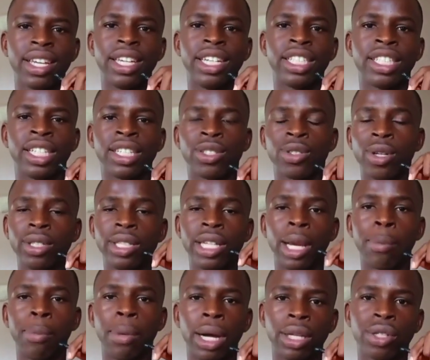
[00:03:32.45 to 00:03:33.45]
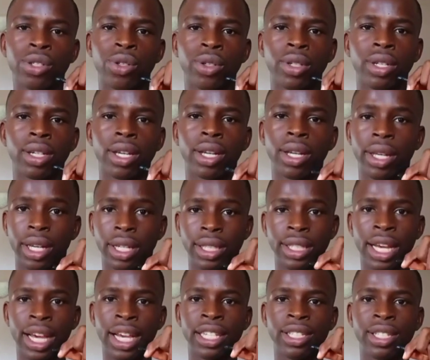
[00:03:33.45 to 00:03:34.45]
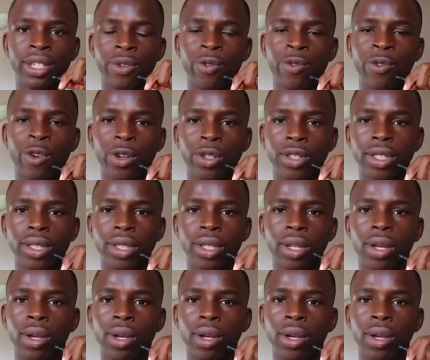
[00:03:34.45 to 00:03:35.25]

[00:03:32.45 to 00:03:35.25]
it is not their battery that is a fault,